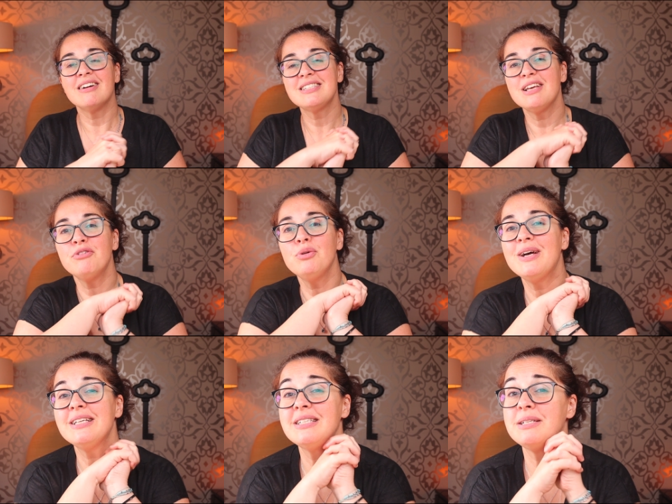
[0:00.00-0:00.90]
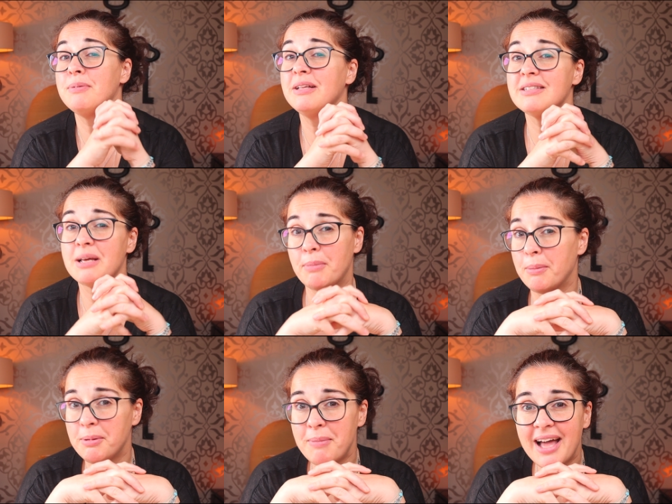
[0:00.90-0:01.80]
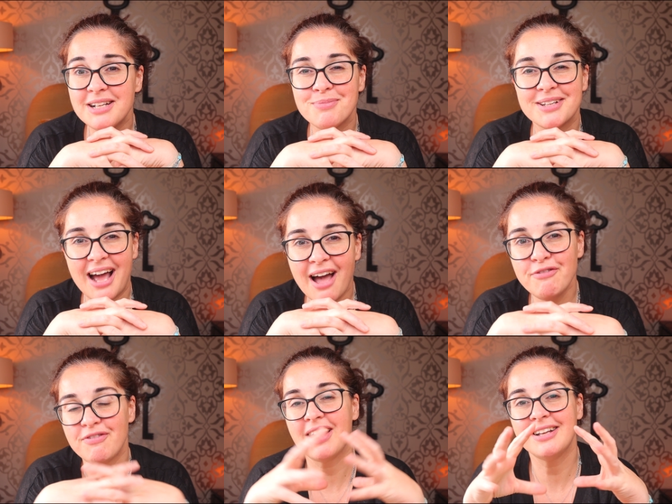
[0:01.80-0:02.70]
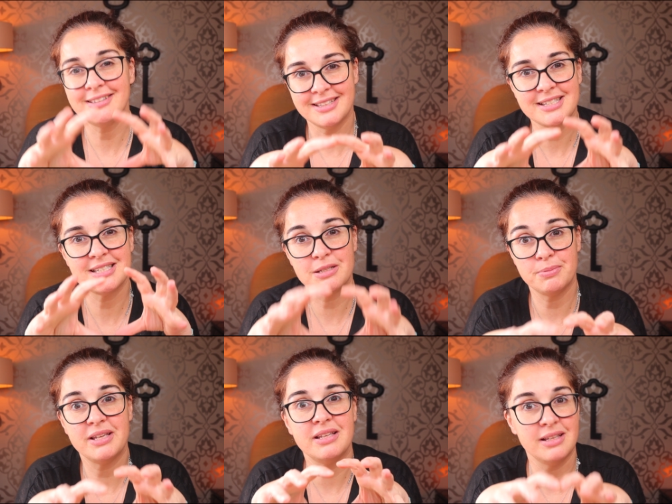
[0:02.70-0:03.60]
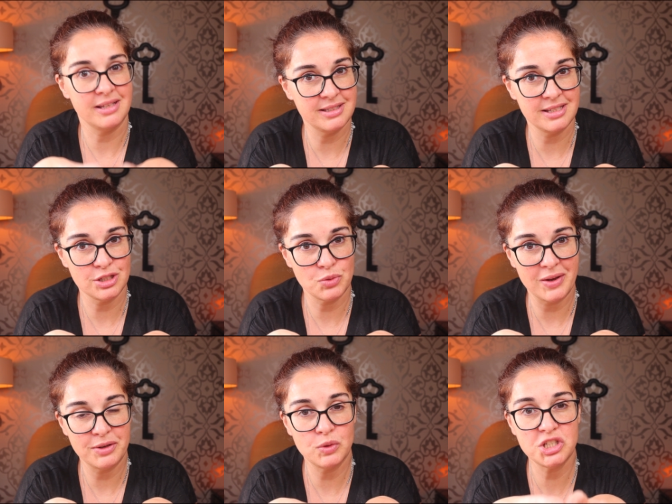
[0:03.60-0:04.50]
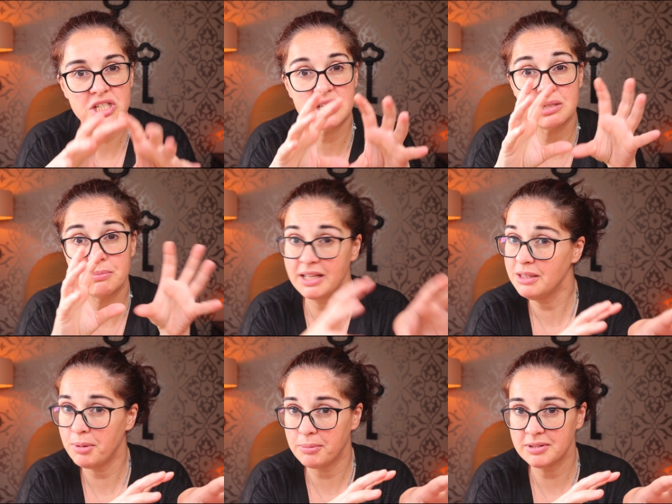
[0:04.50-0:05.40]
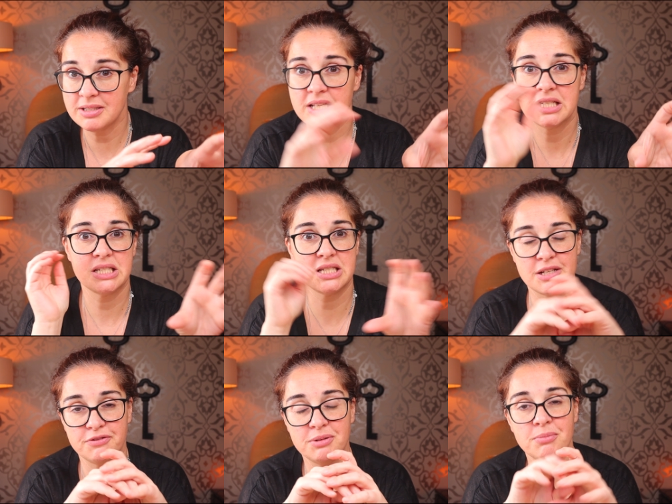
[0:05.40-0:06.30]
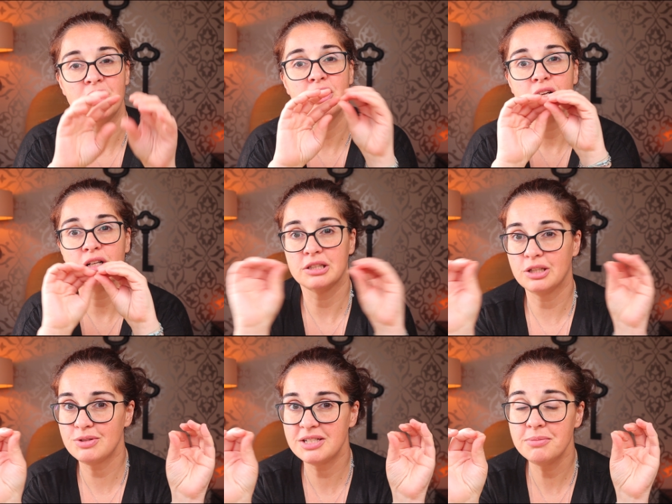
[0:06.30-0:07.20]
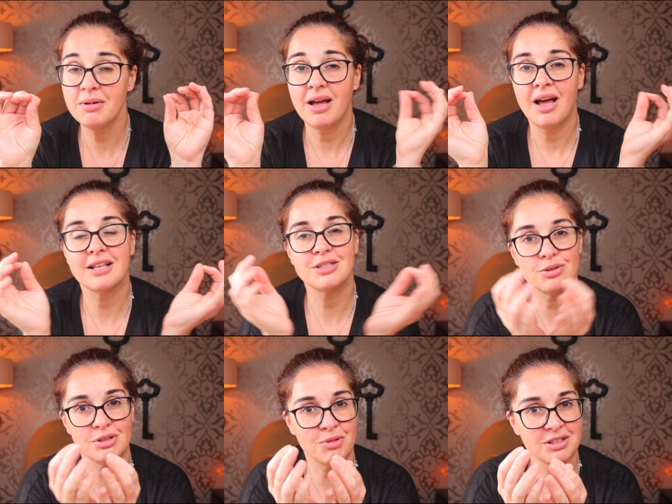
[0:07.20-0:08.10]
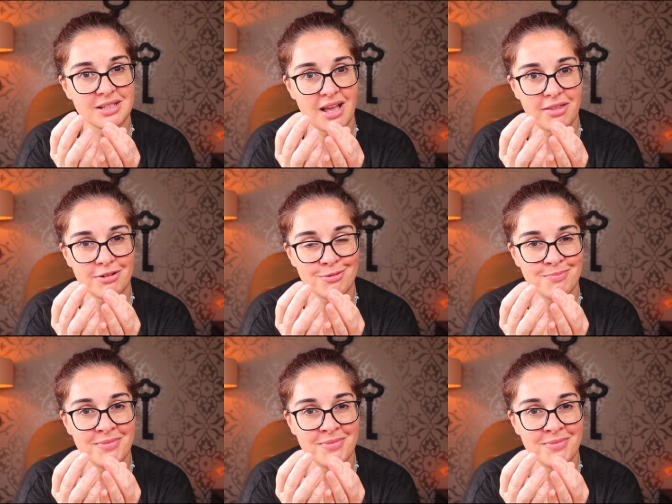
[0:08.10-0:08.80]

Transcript: are several ways to build a bubble mat, but I find this to be the easiest one, which is to make the bubbles, stuff them, close them, and sew them all together.